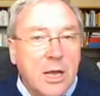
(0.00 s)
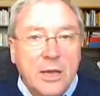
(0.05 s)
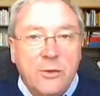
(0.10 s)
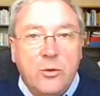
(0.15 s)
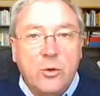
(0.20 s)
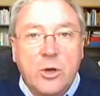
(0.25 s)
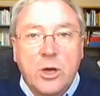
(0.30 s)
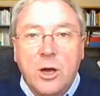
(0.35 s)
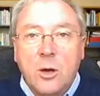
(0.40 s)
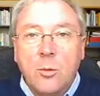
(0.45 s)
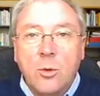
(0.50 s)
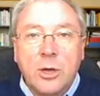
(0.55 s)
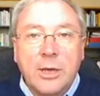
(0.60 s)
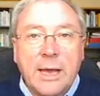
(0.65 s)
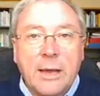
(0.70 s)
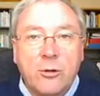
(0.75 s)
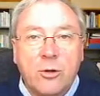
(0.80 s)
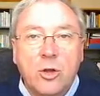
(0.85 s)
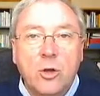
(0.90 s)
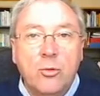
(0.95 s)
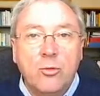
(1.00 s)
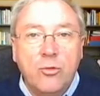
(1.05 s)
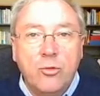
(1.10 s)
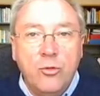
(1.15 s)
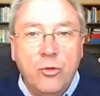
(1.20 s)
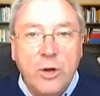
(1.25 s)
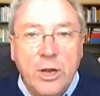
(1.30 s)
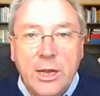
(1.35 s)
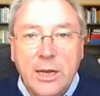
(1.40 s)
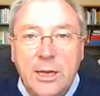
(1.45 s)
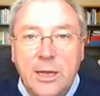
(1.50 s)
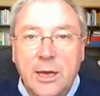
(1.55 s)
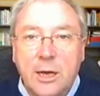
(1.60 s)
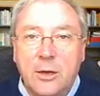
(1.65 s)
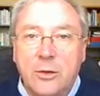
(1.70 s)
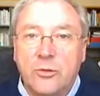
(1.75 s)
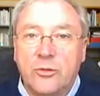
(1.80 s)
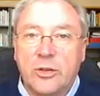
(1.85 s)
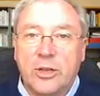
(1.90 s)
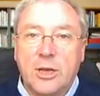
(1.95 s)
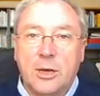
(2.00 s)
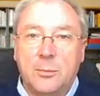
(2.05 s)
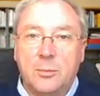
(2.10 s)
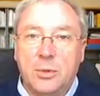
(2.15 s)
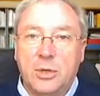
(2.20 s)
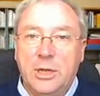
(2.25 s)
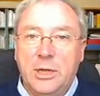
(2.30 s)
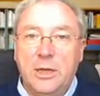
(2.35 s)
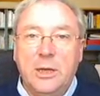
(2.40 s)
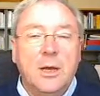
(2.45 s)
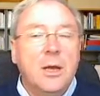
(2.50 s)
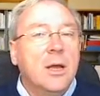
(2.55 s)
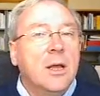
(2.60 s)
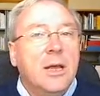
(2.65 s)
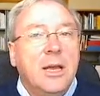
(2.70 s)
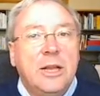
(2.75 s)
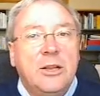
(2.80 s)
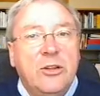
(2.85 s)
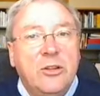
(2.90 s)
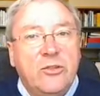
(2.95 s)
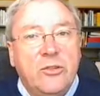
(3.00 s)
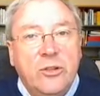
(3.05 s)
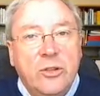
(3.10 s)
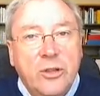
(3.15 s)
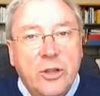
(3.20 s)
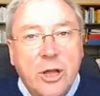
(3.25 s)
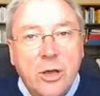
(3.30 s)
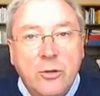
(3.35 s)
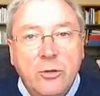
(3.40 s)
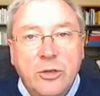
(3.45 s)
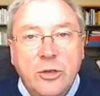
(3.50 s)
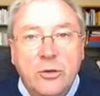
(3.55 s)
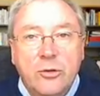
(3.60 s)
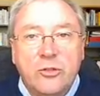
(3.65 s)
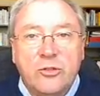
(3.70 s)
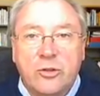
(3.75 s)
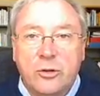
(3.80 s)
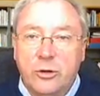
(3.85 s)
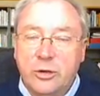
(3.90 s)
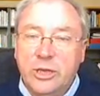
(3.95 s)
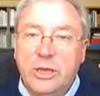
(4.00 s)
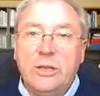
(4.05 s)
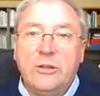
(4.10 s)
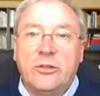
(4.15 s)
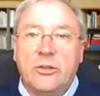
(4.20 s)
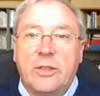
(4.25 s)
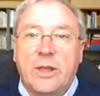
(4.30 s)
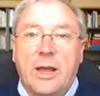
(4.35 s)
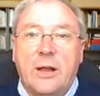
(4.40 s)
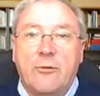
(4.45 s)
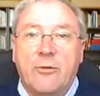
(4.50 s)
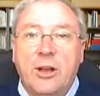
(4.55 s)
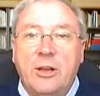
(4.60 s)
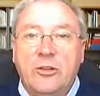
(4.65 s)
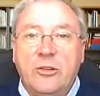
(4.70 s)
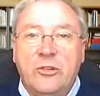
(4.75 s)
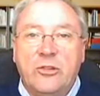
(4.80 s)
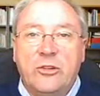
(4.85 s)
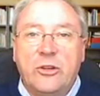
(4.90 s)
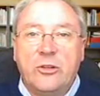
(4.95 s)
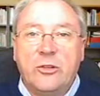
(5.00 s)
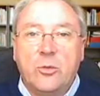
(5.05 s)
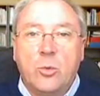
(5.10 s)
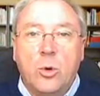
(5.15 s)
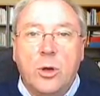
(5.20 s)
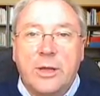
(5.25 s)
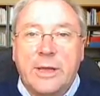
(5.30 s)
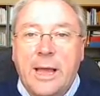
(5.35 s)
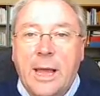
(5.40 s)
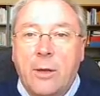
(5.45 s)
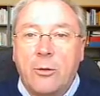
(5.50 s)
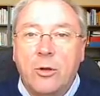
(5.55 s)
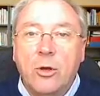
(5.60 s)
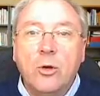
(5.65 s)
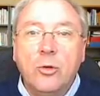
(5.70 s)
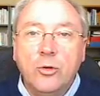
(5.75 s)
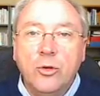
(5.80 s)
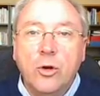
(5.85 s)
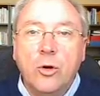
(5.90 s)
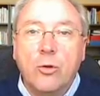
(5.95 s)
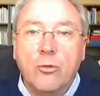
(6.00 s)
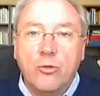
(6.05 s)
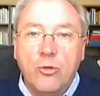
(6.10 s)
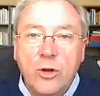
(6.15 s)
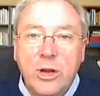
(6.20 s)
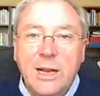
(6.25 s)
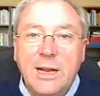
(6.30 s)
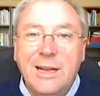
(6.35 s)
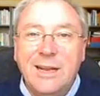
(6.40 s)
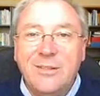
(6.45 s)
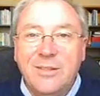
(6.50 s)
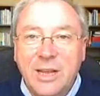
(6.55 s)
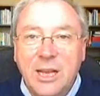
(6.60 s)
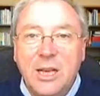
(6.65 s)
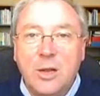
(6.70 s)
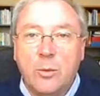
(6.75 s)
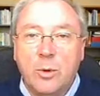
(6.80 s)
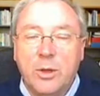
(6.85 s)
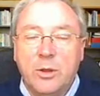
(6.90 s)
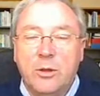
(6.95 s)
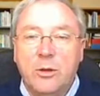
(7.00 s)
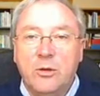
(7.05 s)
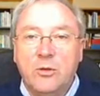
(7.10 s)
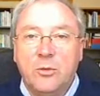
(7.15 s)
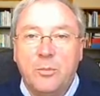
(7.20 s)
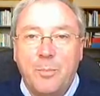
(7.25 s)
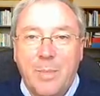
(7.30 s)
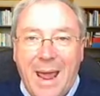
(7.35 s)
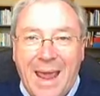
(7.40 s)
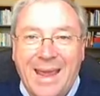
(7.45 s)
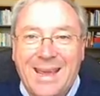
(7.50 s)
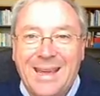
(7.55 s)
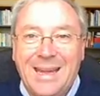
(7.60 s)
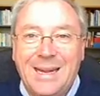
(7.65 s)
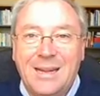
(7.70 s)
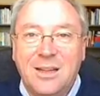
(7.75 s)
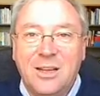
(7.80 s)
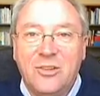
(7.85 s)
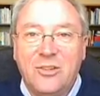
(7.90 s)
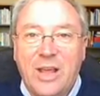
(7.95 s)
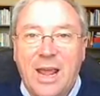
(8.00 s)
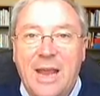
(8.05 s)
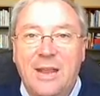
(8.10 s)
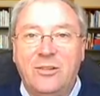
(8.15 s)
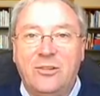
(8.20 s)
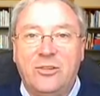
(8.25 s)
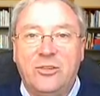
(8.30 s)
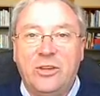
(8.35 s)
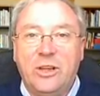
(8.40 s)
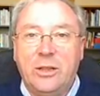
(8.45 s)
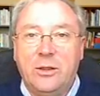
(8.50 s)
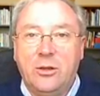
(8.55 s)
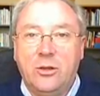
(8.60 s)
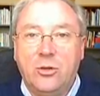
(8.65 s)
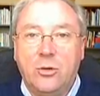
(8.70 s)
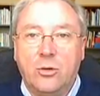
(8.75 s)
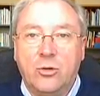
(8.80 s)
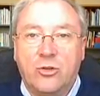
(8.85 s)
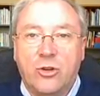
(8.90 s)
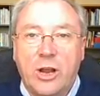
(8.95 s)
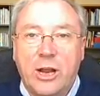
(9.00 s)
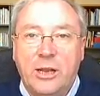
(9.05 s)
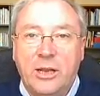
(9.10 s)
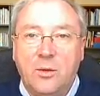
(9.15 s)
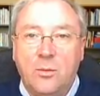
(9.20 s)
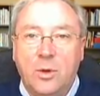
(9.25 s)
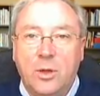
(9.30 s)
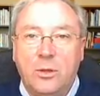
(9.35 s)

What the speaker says: If you can't work out who really owns a company, it is no use looking to that register to work out who you're really dealing with, who's backing this entity that you're trading